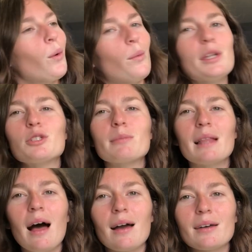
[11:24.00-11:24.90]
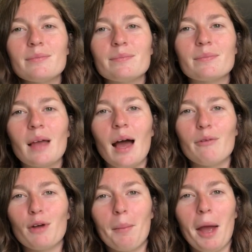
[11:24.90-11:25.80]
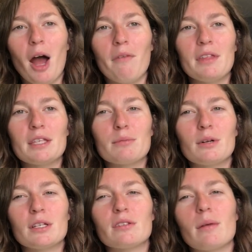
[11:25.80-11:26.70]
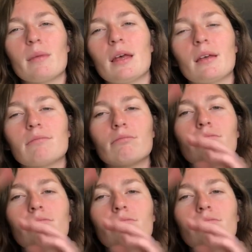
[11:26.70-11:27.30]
Wish me luck. I forgot my coffee this morning, so I'm like,